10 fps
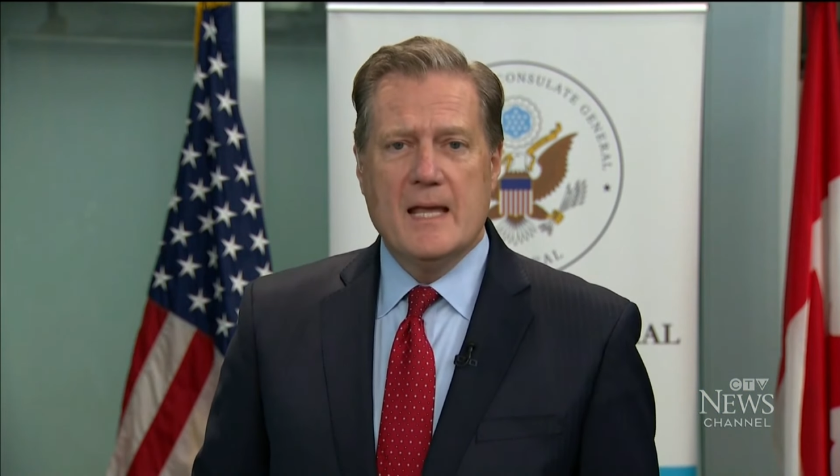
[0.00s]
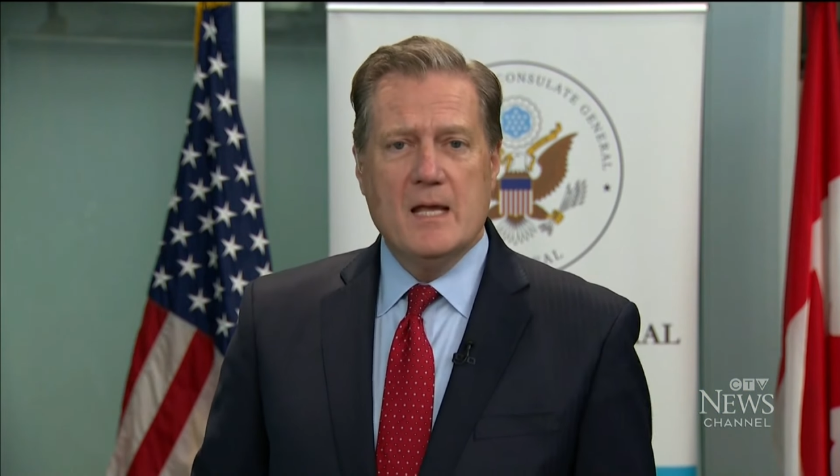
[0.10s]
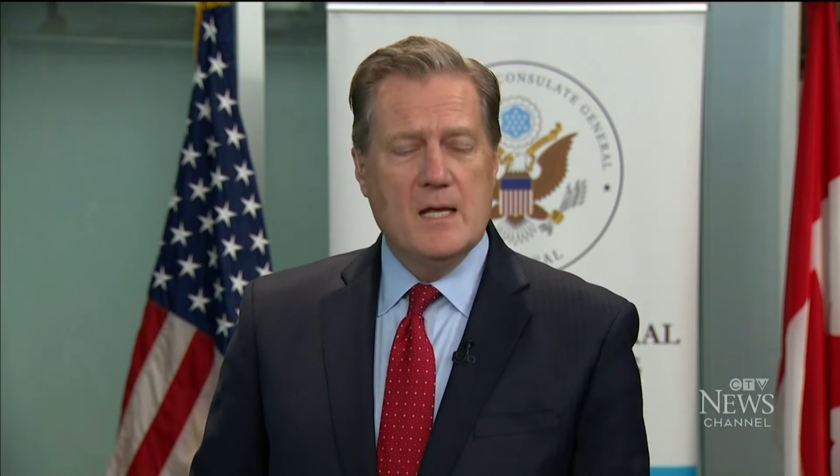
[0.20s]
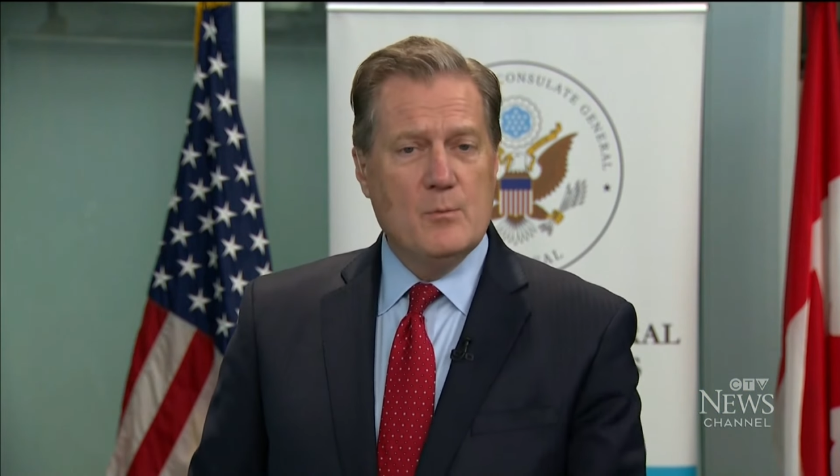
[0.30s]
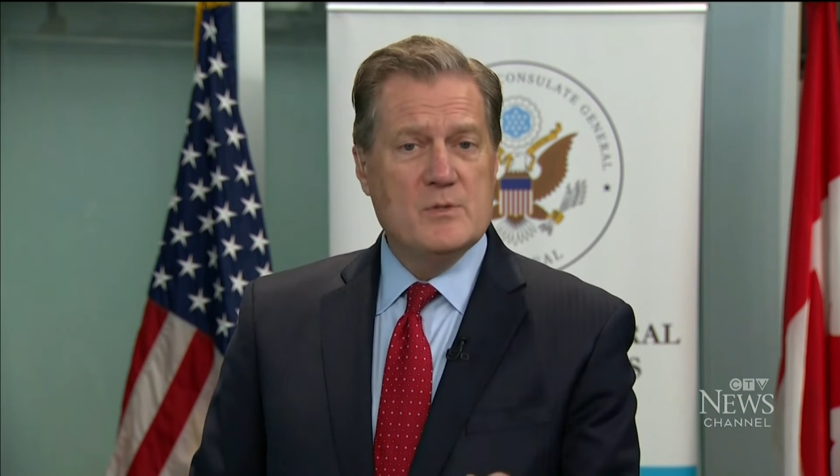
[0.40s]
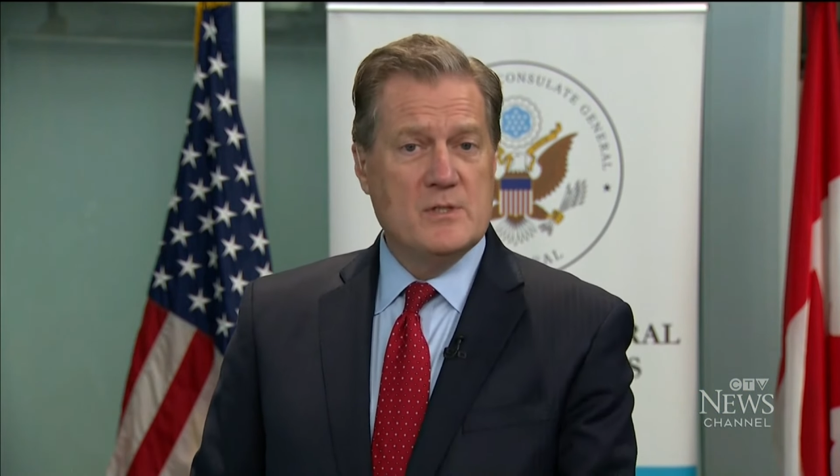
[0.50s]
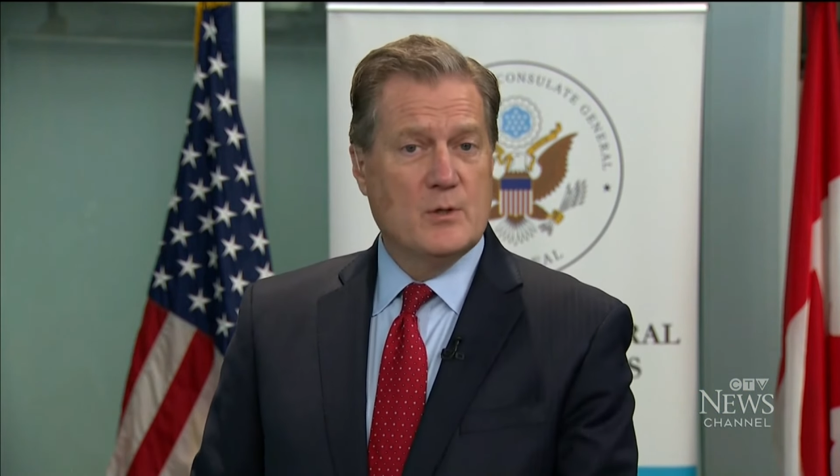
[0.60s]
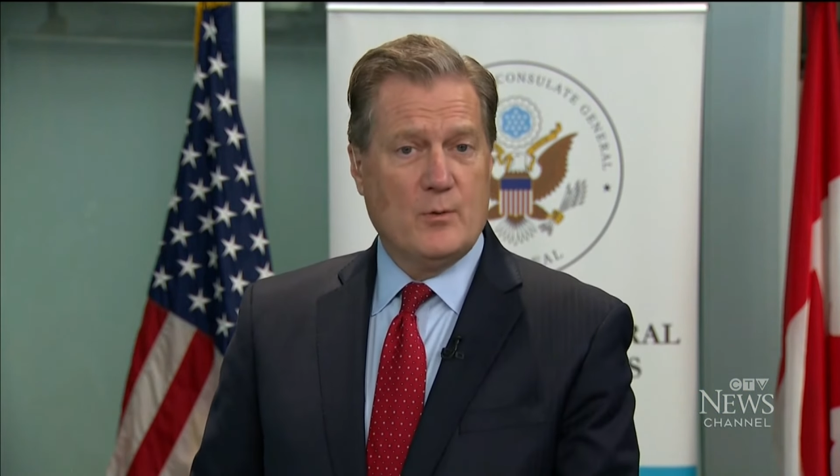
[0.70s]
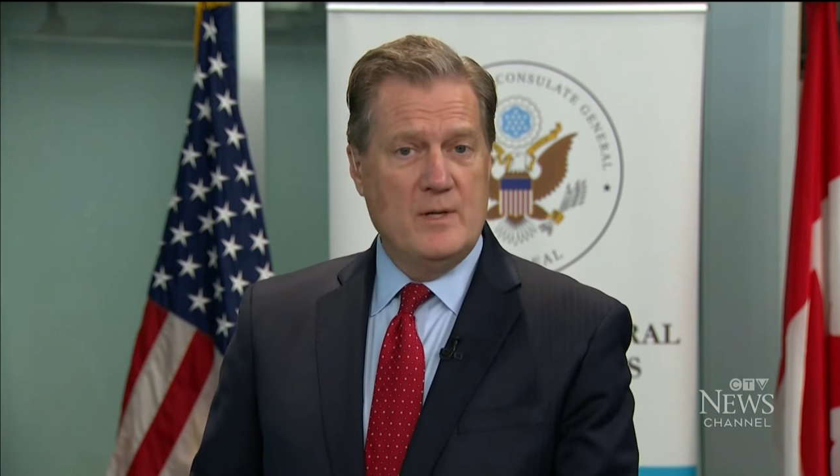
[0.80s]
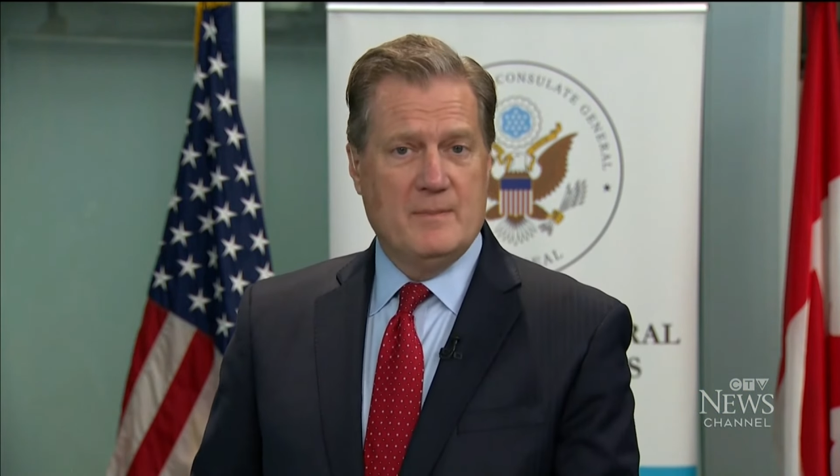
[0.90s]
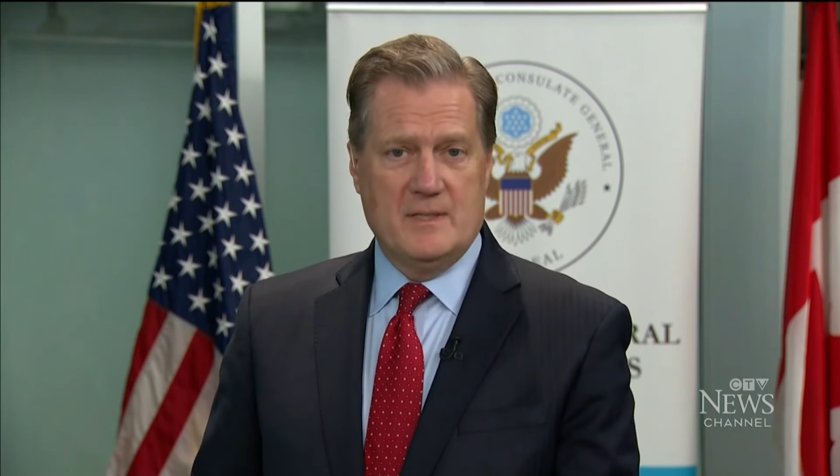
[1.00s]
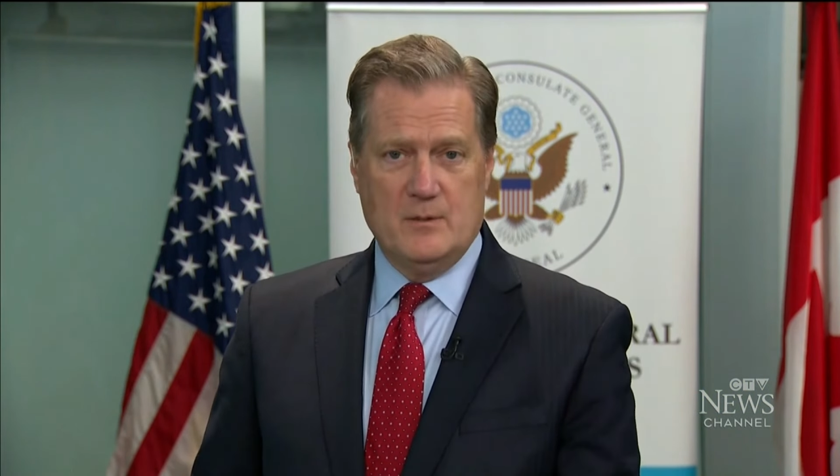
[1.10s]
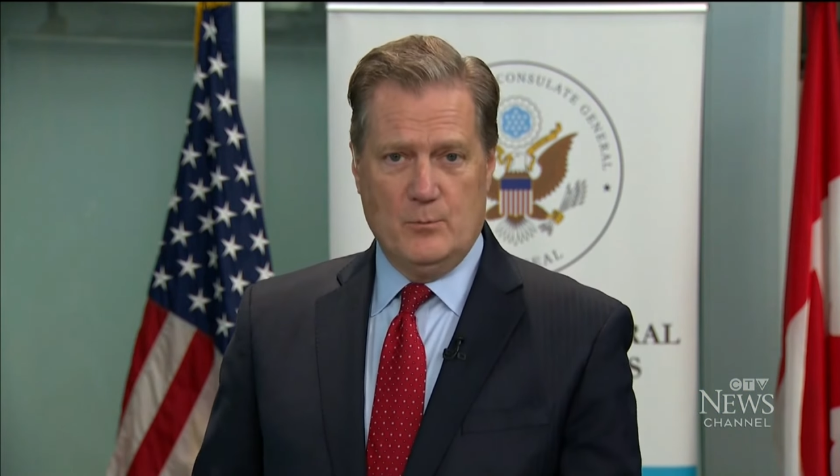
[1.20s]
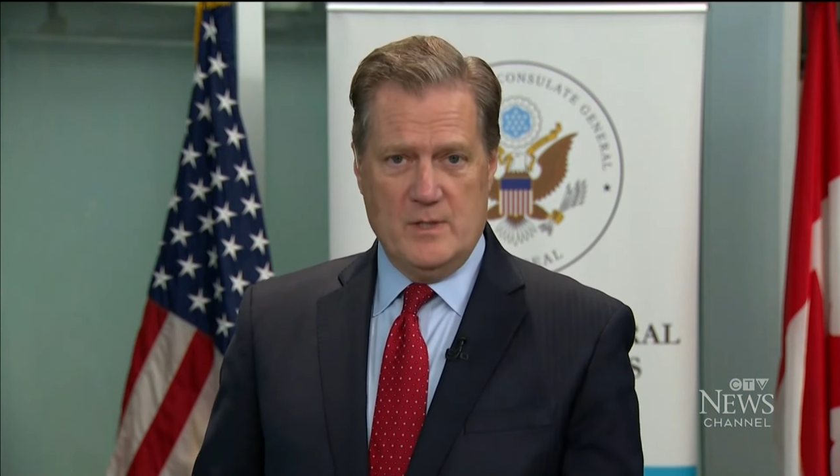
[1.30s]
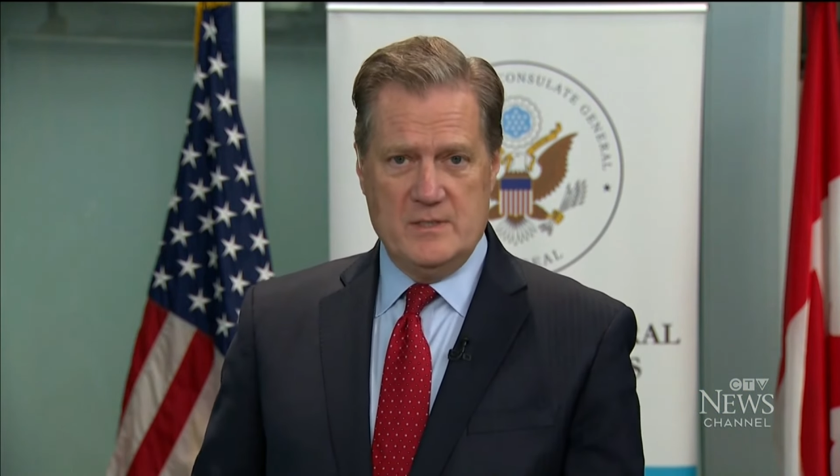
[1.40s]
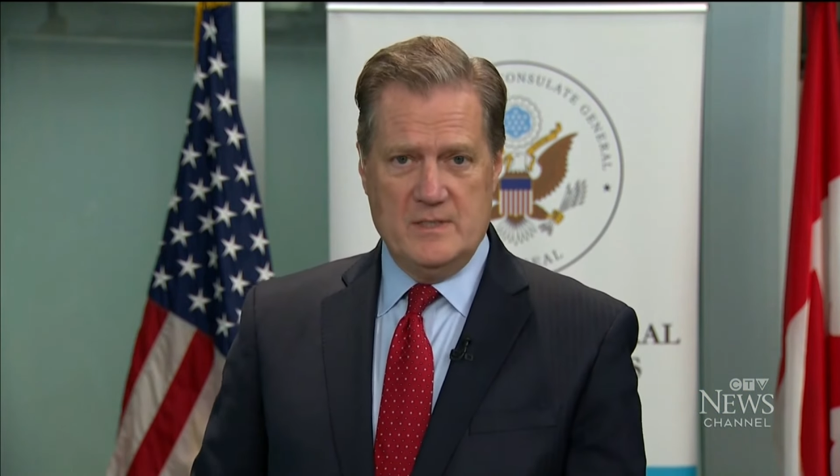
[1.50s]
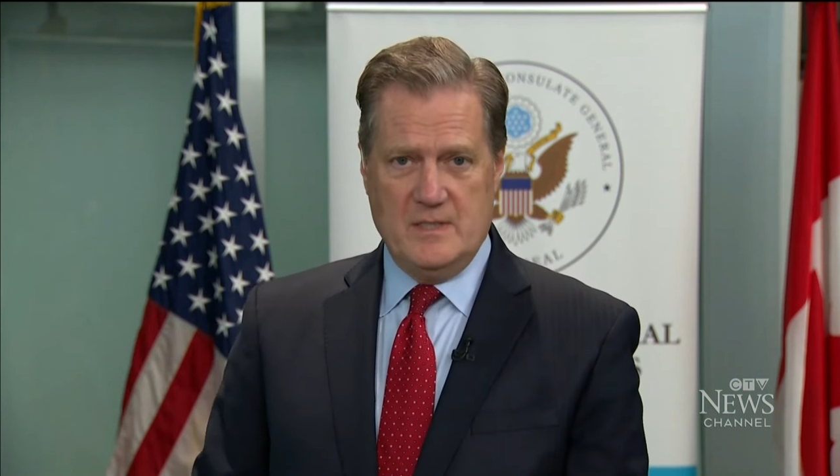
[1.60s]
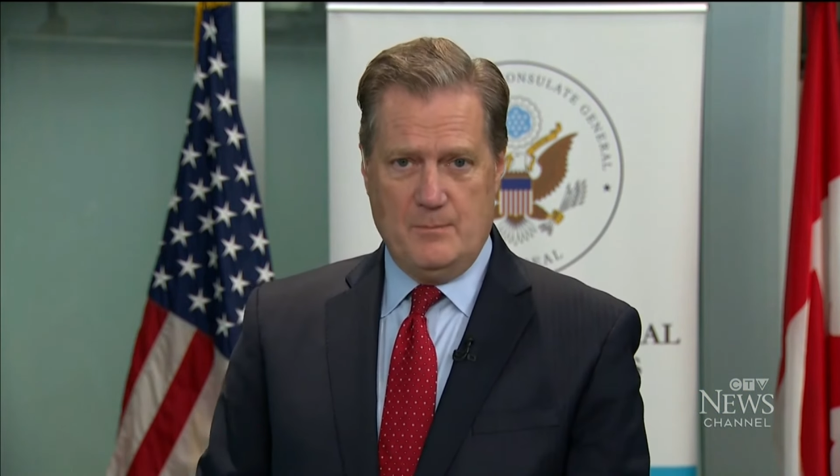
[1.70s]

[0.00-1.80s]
It, it, was an agreement. It wasn't